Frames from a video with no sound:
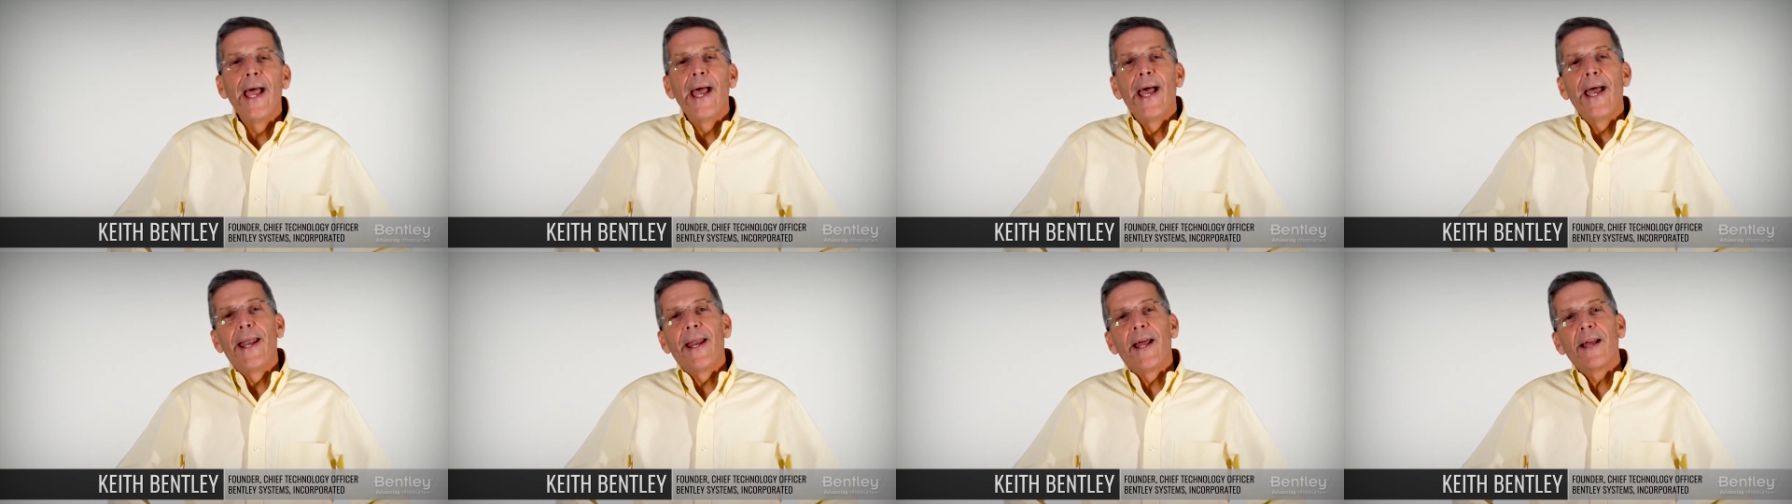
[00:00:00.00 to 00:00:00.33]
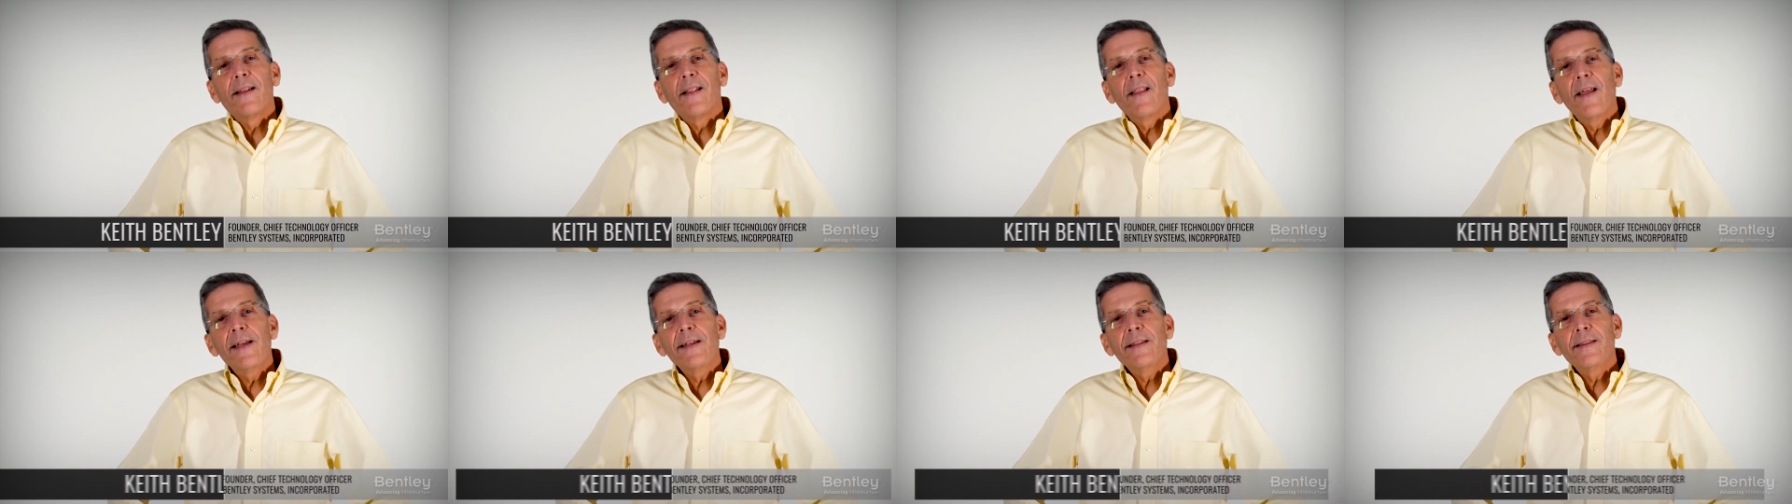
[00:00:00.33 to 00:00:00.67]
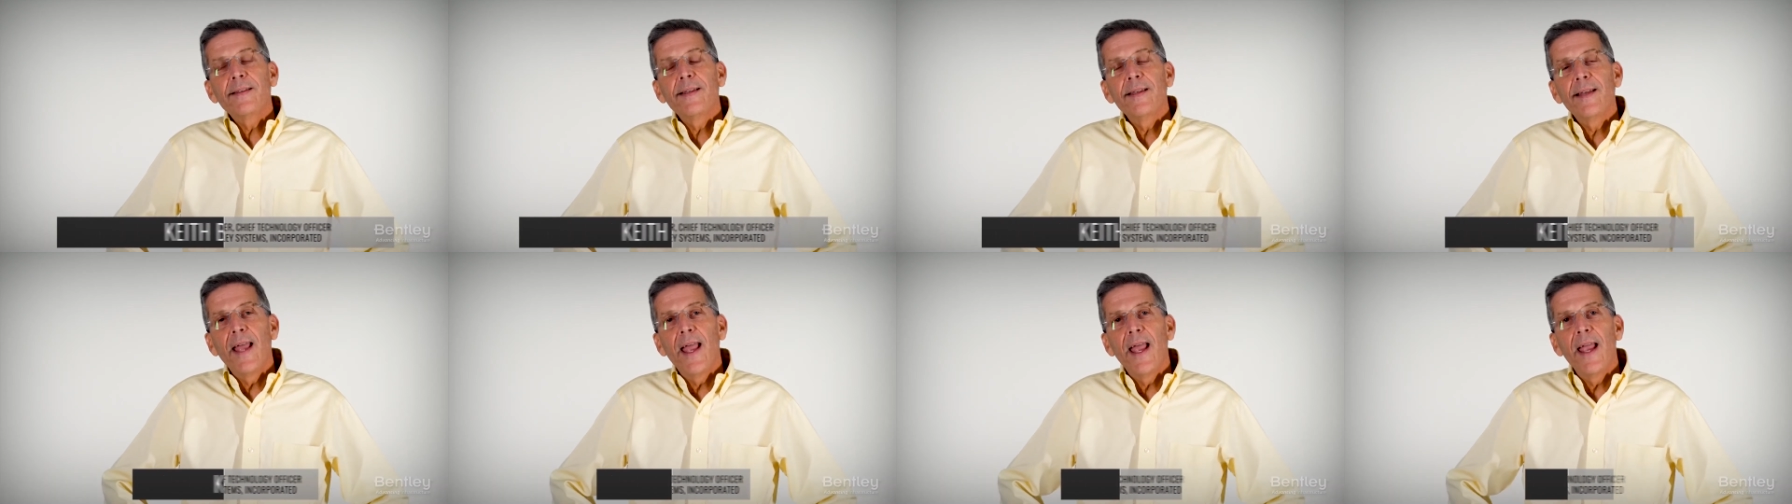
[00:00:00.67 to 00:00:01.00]
and I'd like
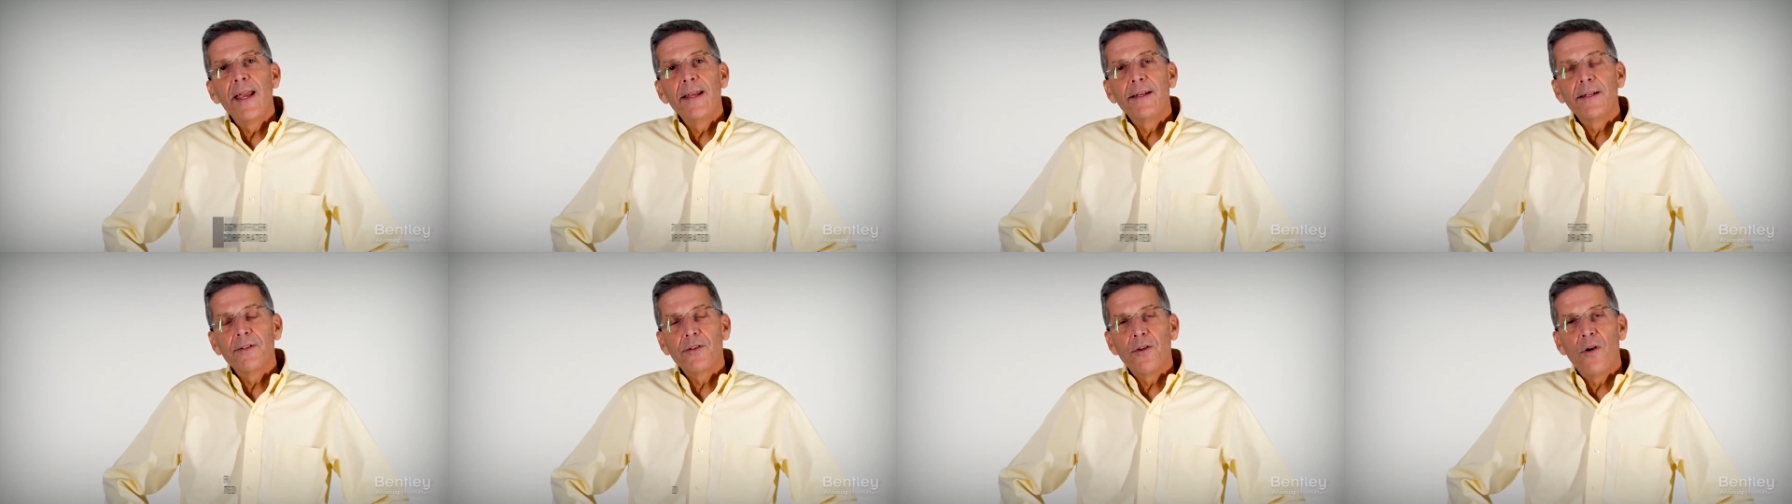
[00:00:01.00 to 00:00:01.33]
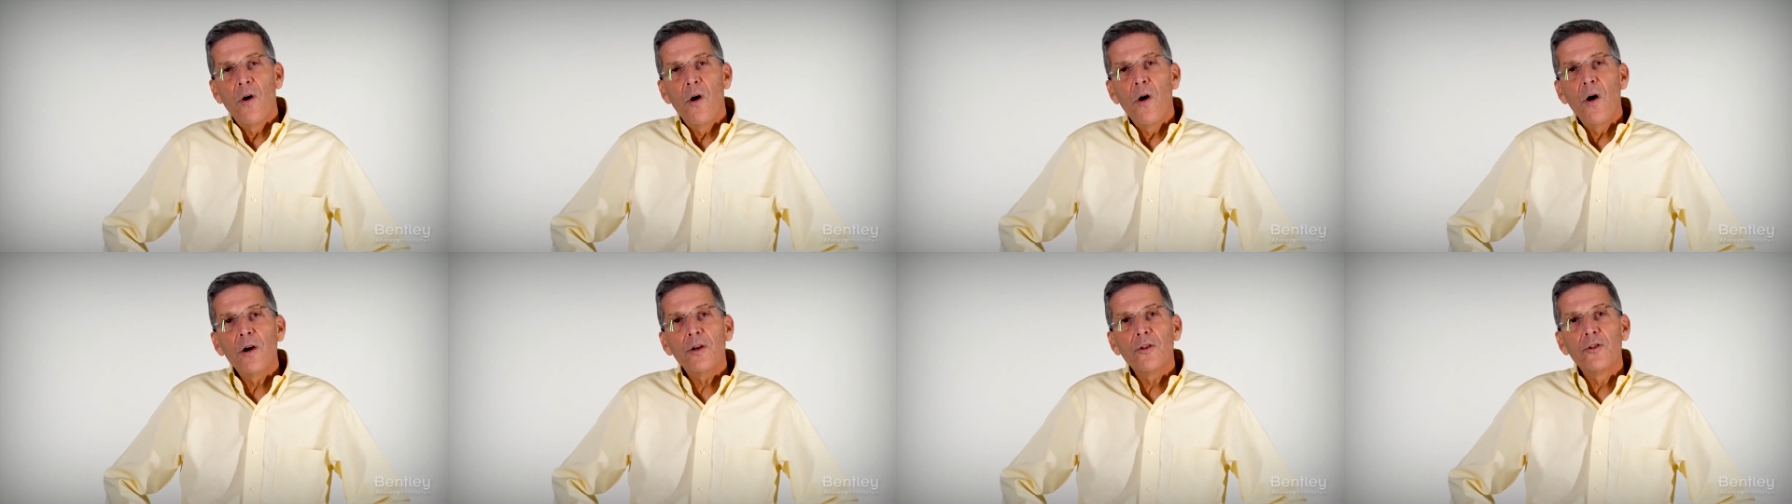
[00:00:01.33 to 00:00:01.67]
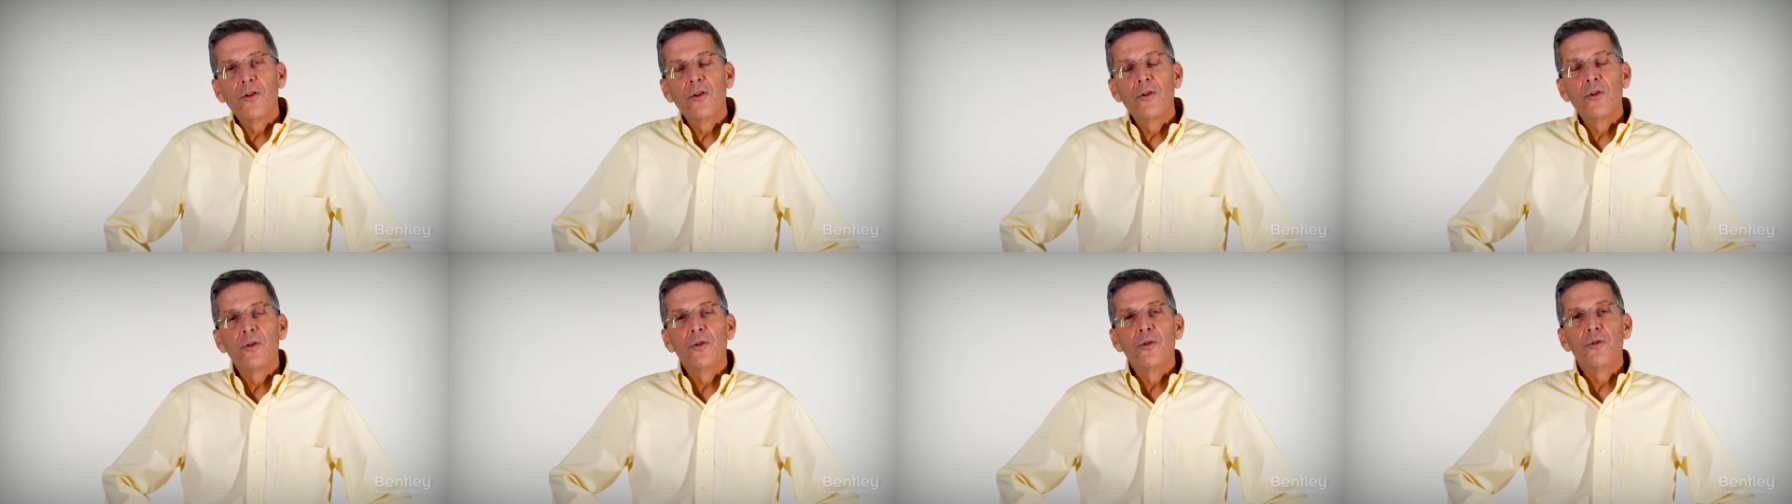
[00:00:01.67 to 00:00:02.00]
today to talk
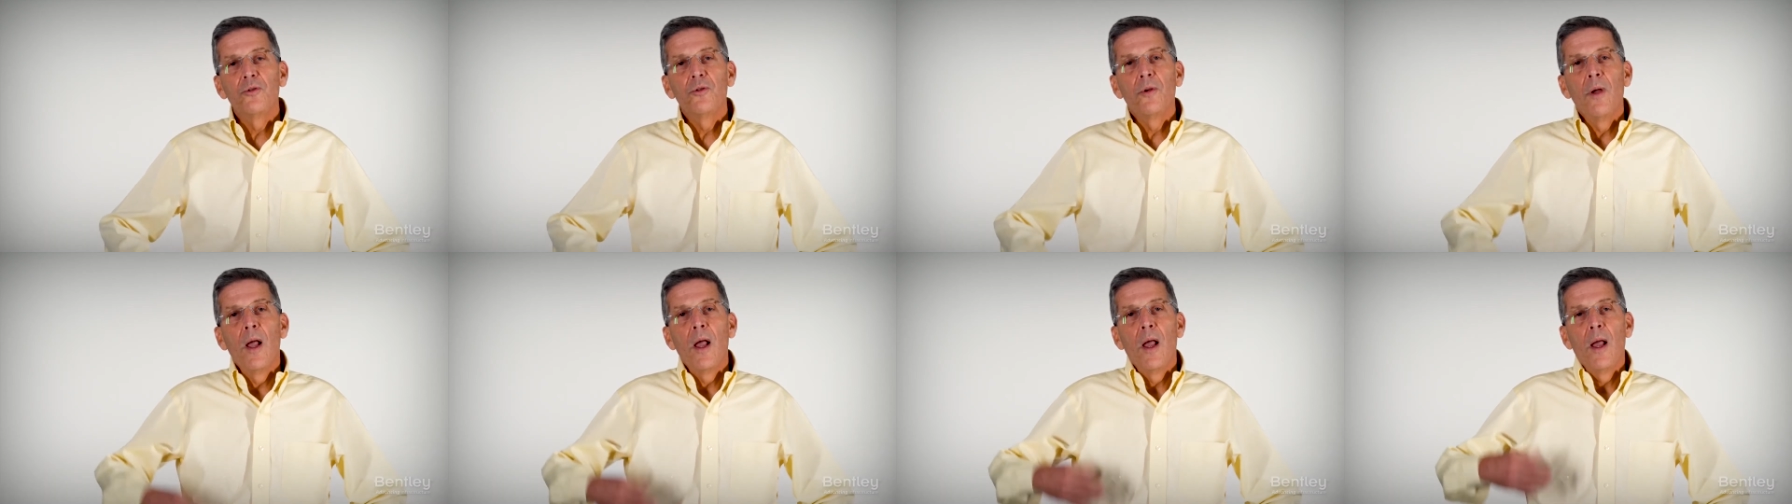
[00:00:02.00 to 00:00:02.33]
to